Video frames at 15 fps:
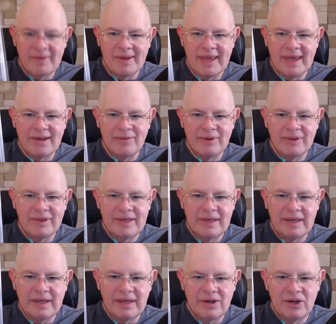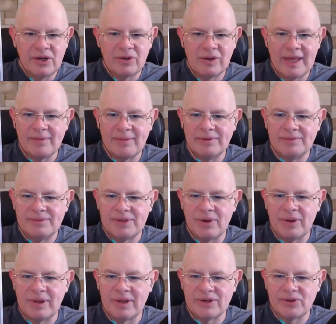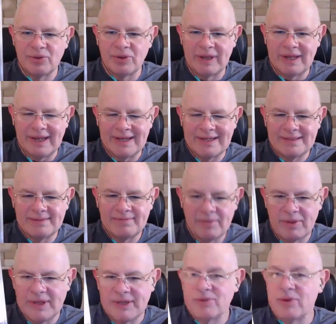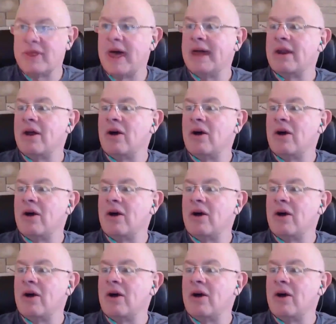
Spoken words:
Again, with the new label, so it looks really nice. So pleased with that